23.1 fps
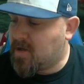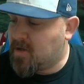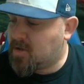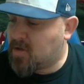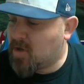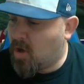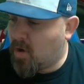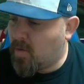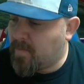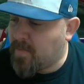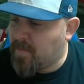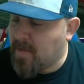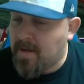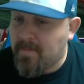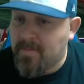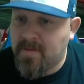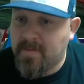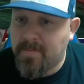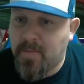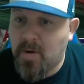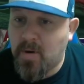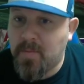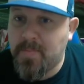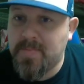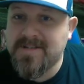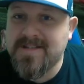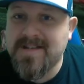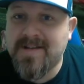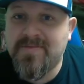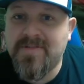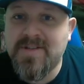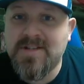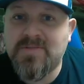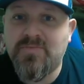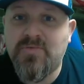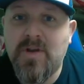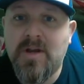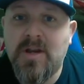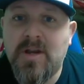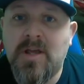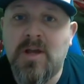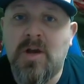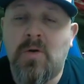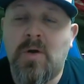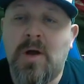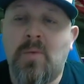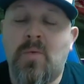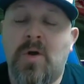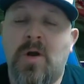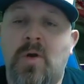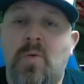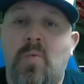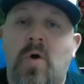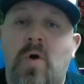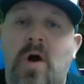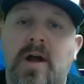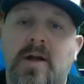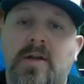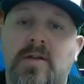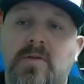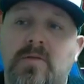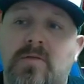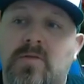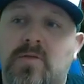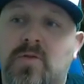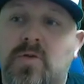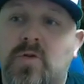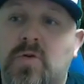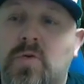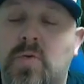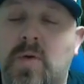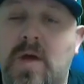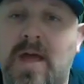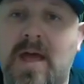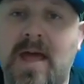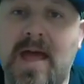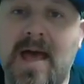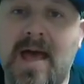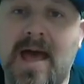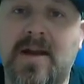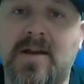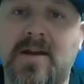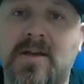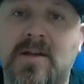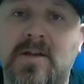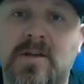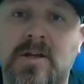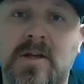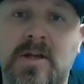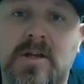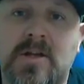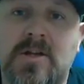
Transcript: So for the purpose of this video, I want to walk you through how to